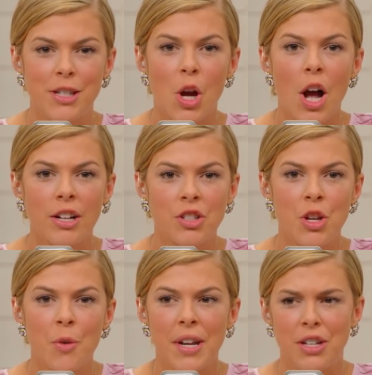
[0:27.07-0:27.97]
talk
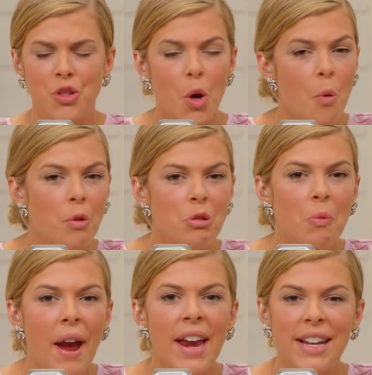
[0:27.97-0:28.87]
to and I don't want to
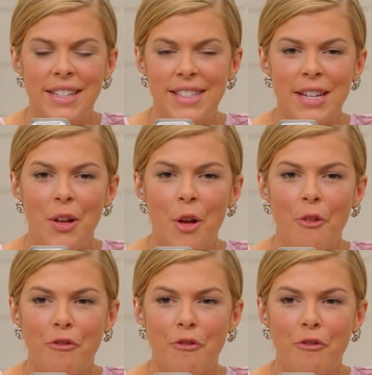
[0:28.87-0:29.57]
wait until